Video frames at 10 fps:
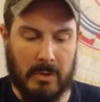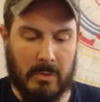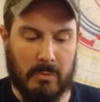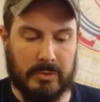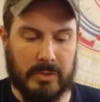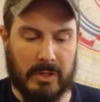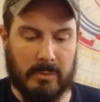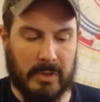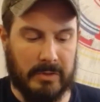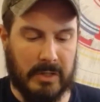we'll talk
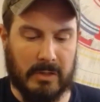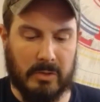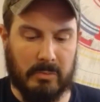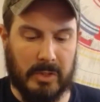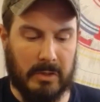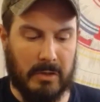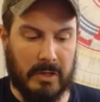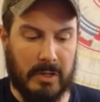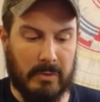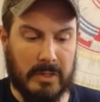about that a little bit here
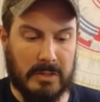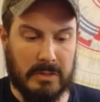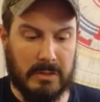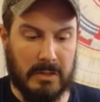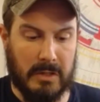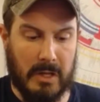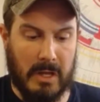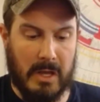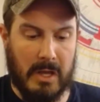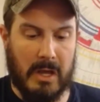anyways.
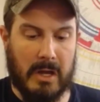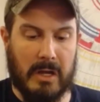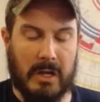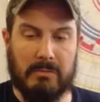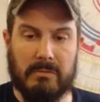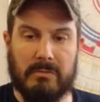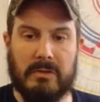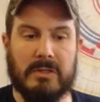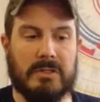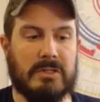
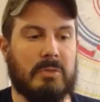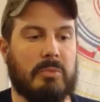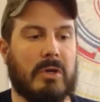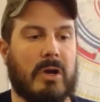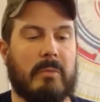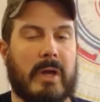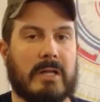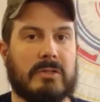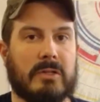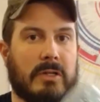These CPR
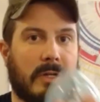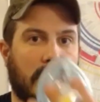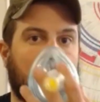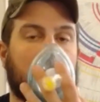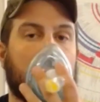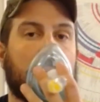masks are good.